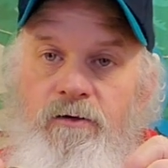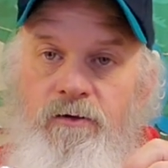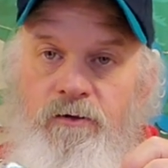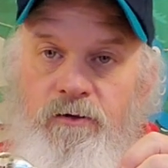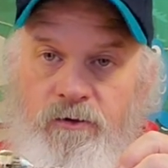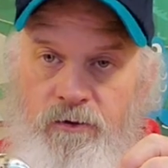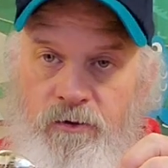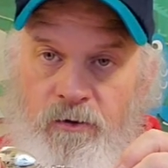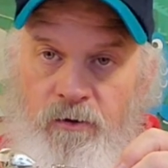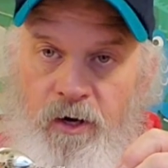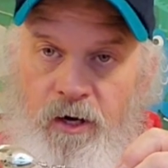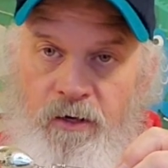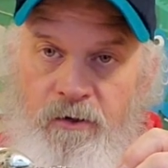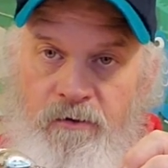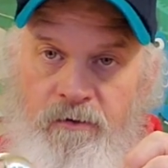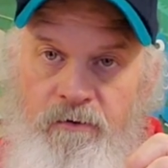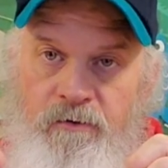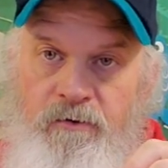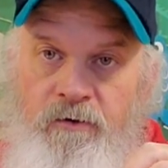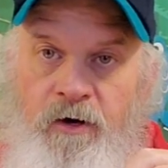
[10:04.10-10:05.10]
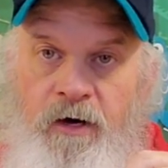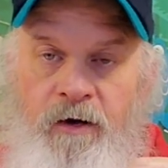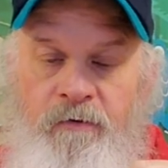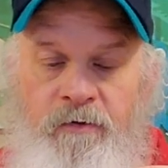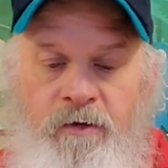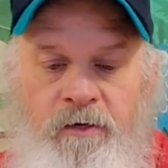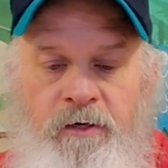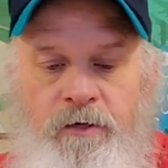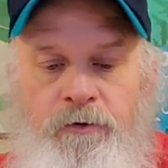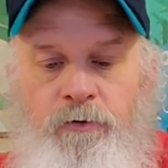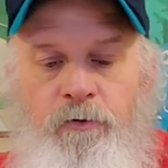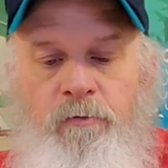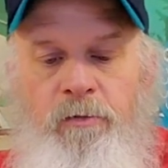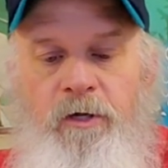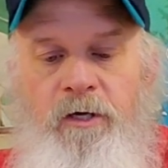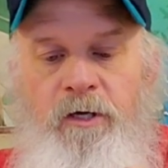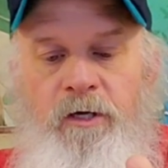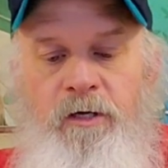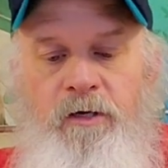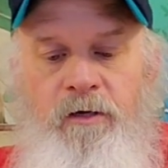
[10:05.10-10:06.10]
so I have that nickel
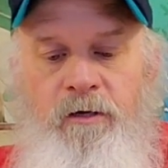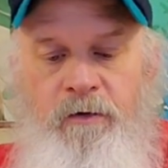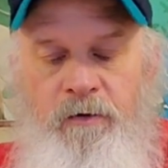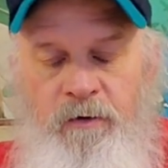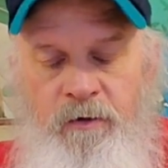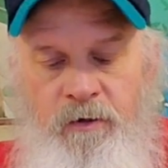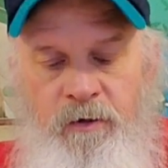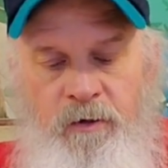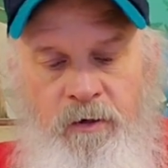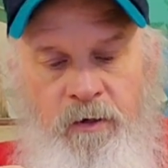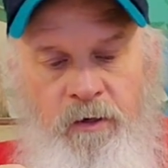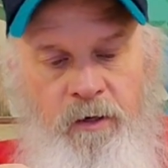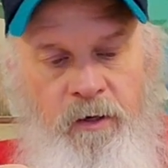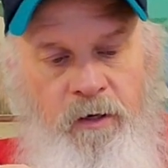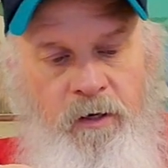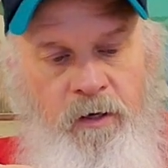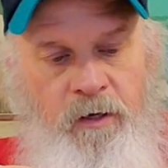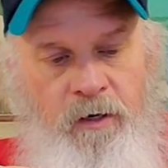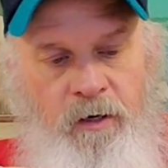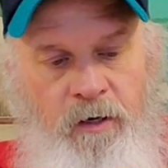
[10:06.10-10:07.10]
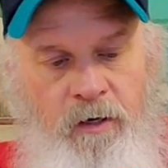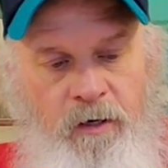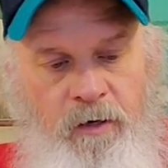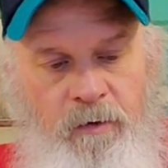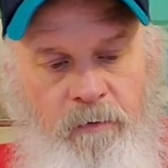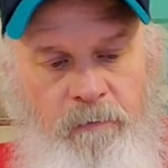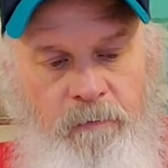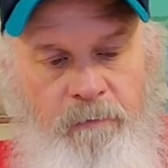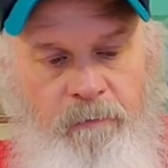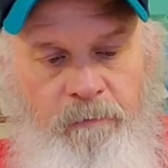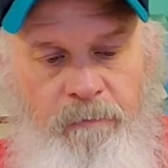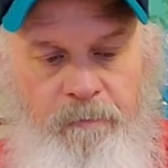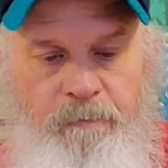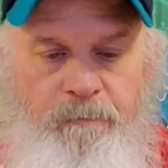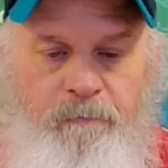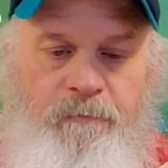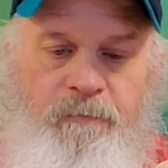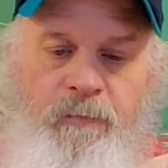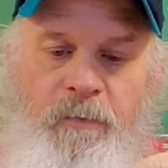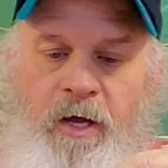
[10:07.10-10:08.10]
blade
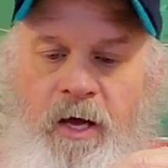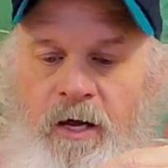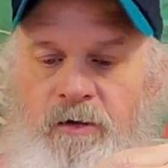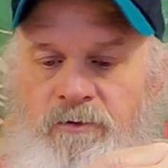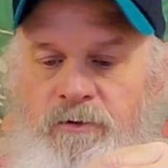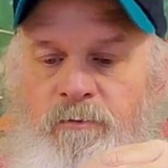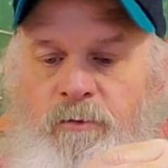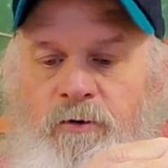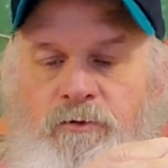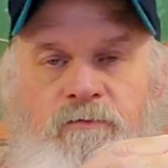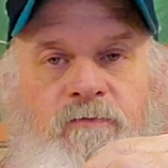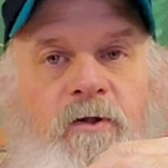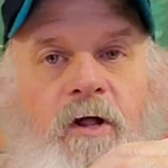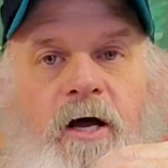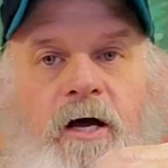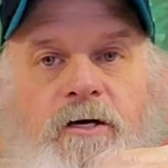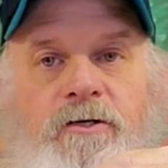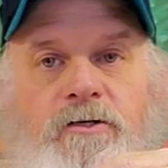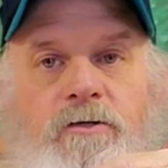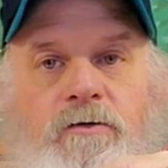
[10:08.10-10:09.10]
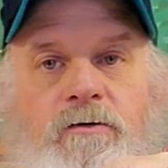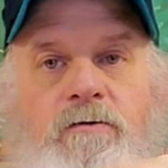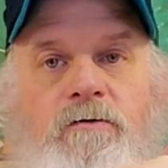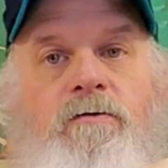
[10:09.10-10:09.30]
that has the most flash.